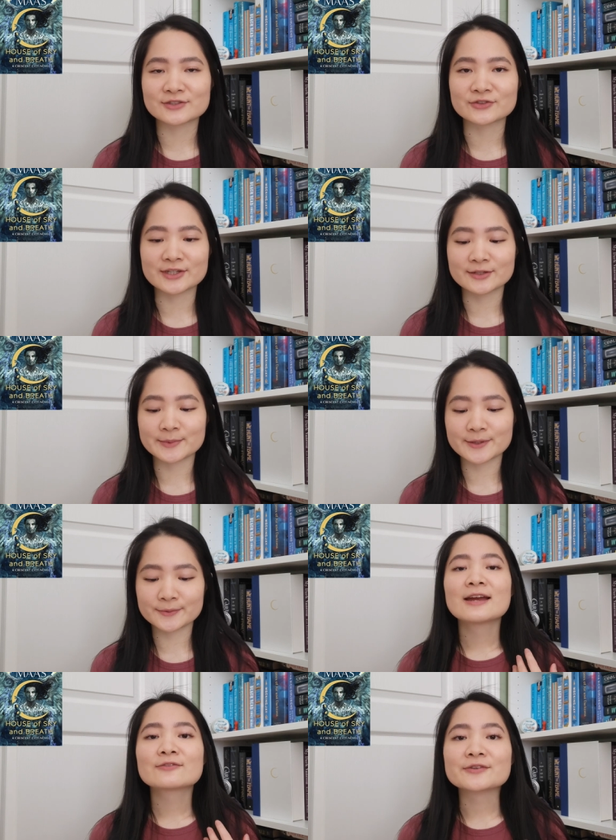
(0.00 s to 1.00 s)
to read
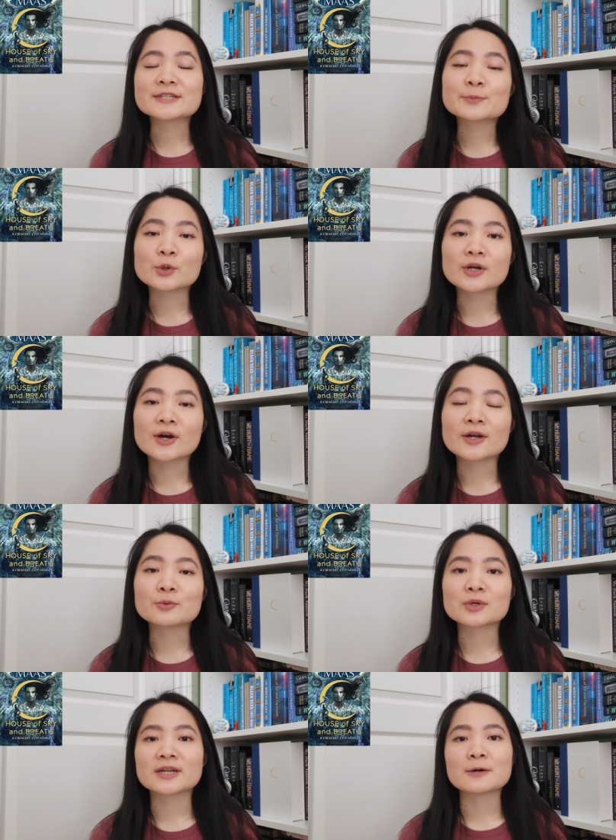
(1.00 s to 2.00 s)
about. From this point on,
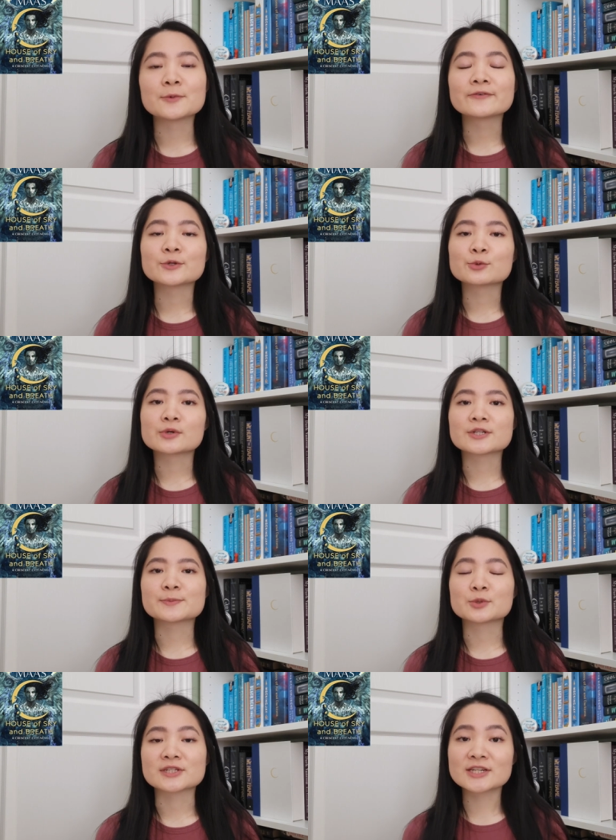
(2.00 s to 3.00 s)
we're now moving towards
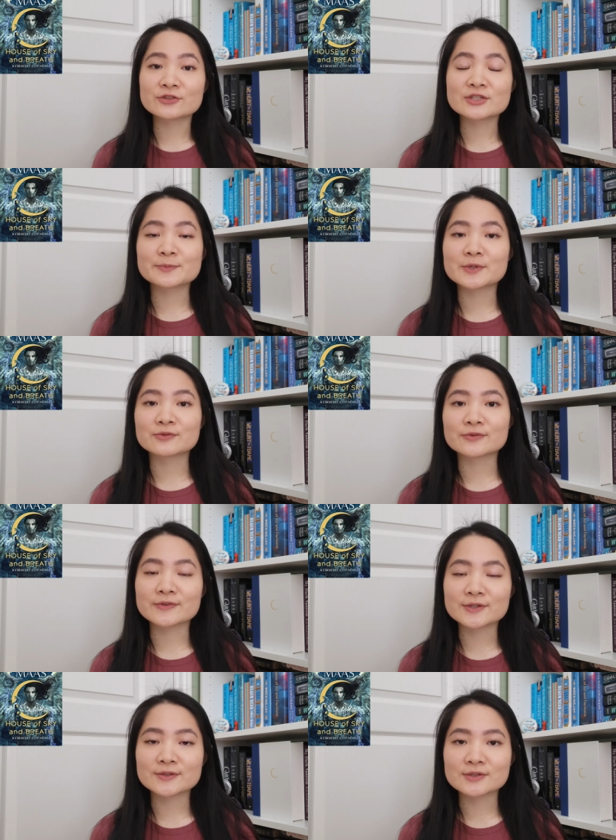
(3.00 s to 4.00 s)
more secrets being
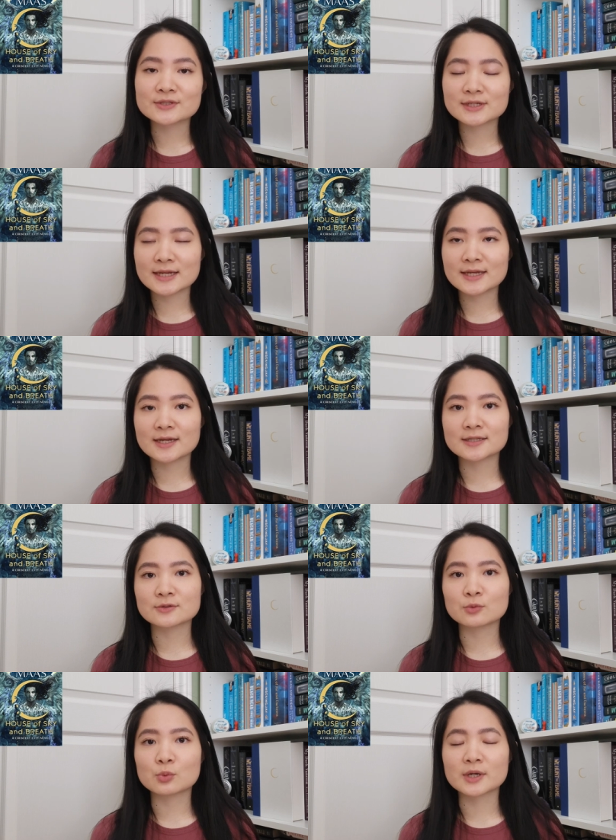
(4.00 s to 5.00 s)
revealed and
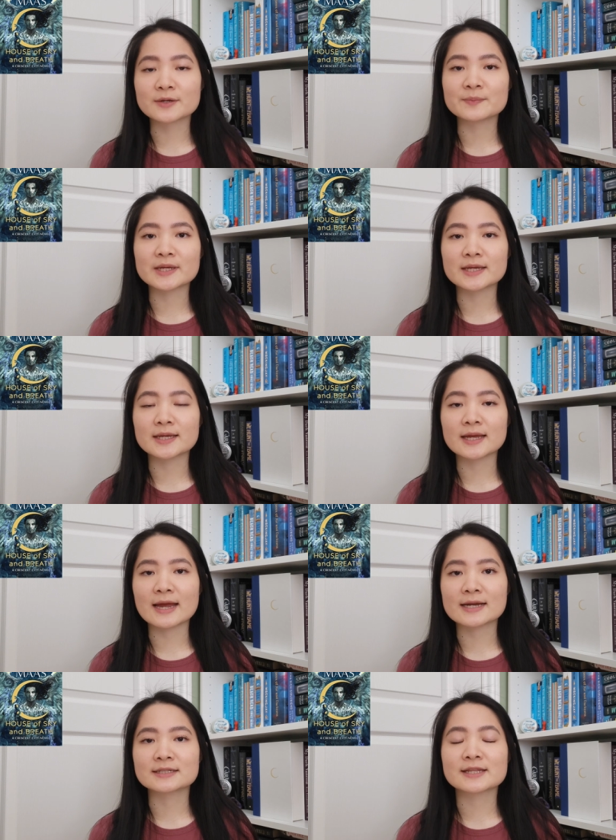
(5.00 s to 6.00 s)
one being
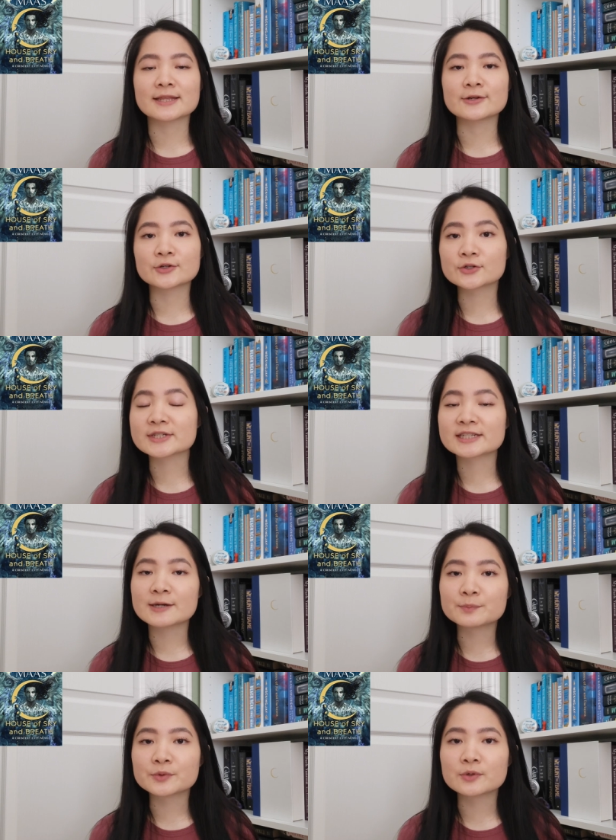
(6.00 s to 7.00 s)
at the Urd's
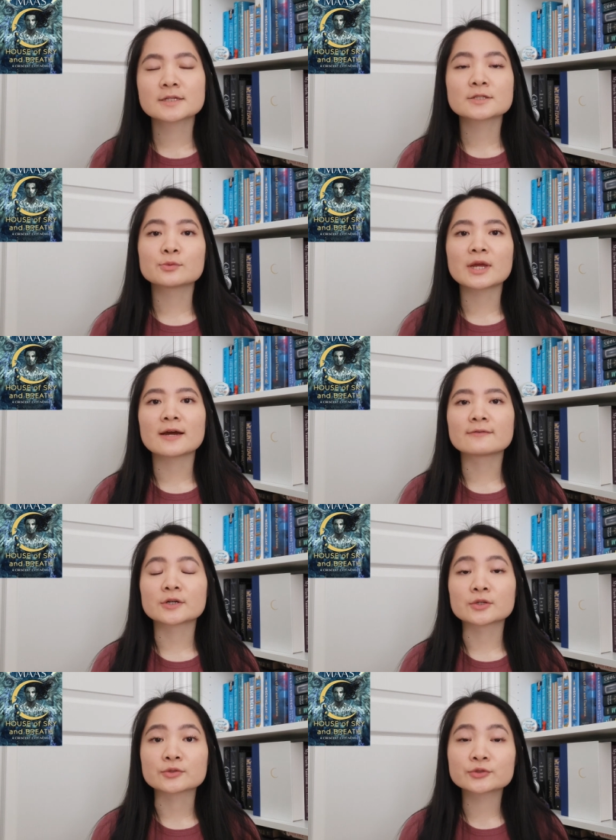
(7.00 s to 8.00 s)
Temple. So we have
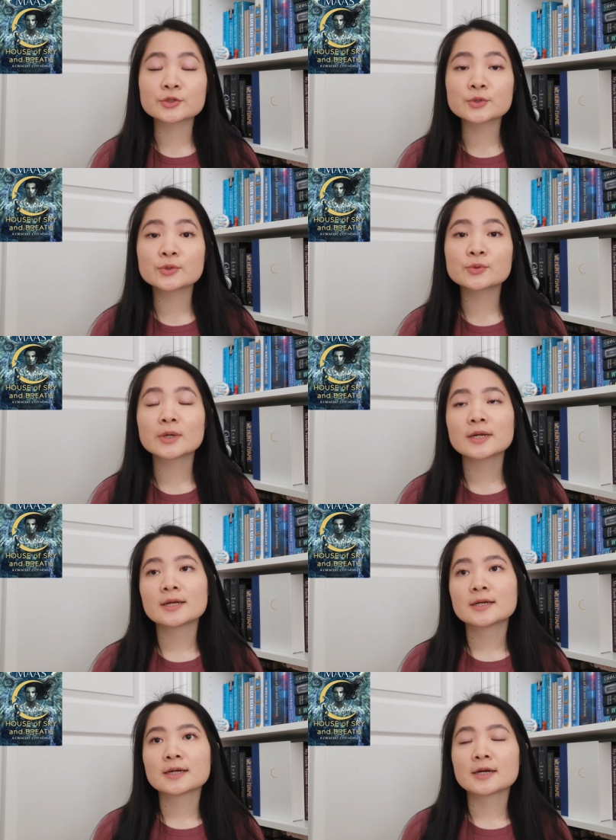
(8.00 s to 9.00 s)
our crew
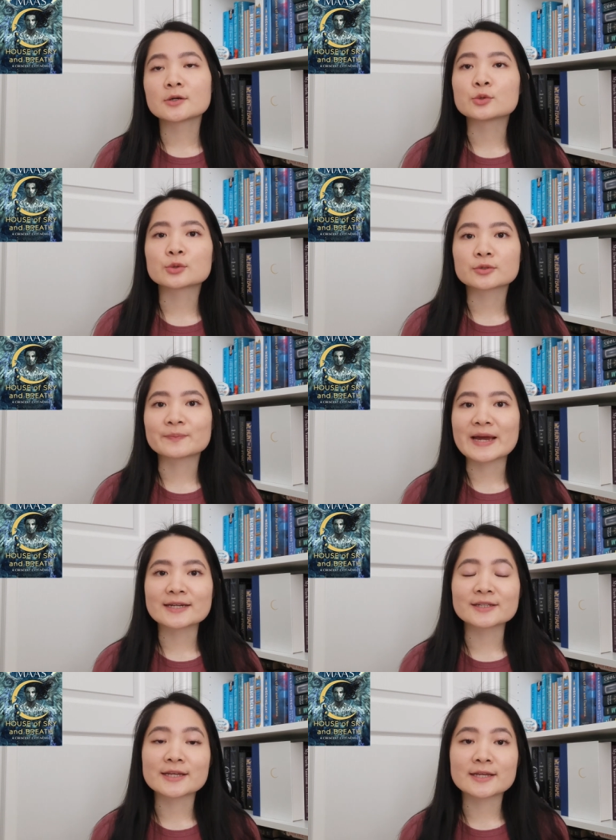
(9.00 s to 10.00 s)
uh, who are
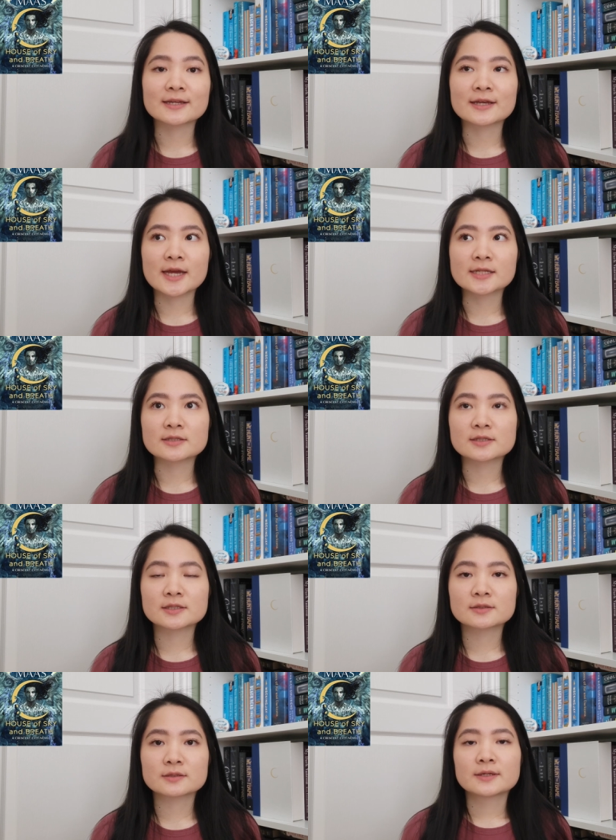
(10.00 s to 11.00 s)
battling
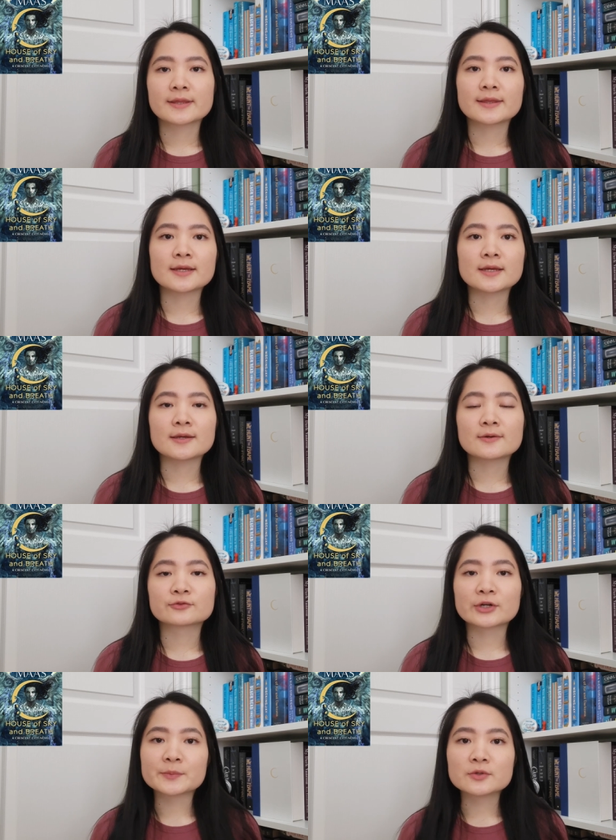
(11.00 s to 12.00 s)
against the
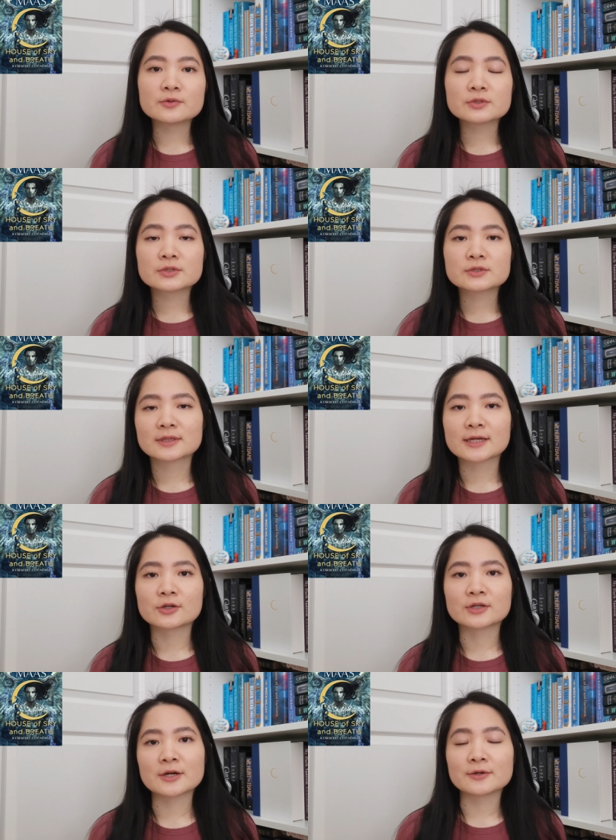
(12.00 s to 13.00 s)
rebels that
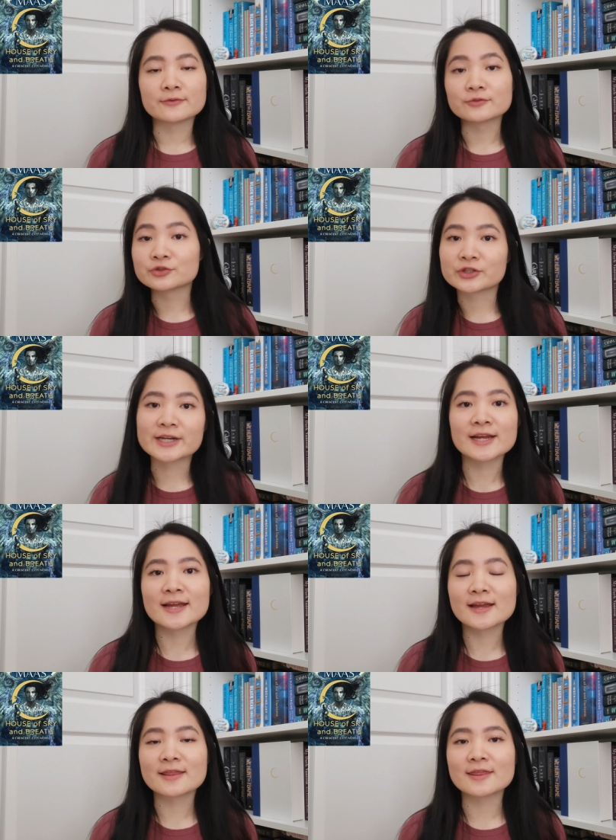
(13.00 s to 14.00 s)
are now
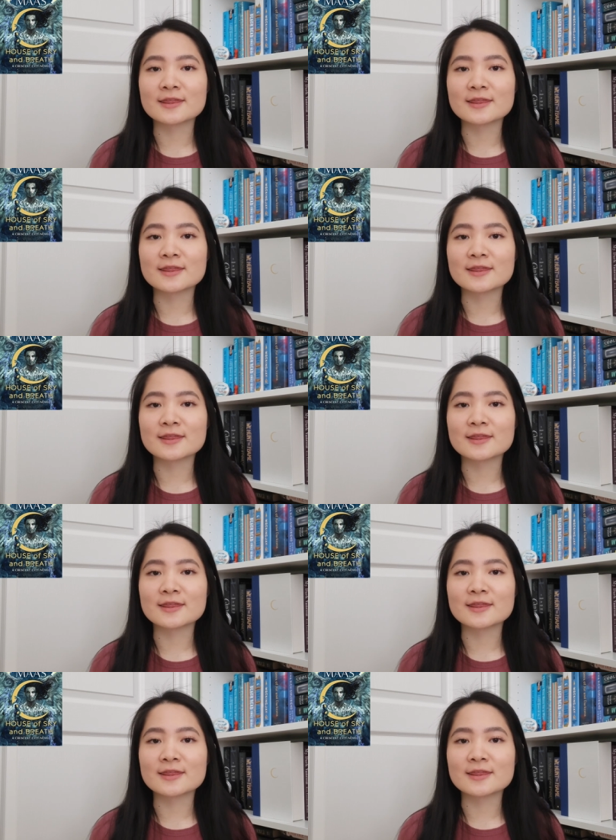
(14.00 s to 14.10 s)
infiltrating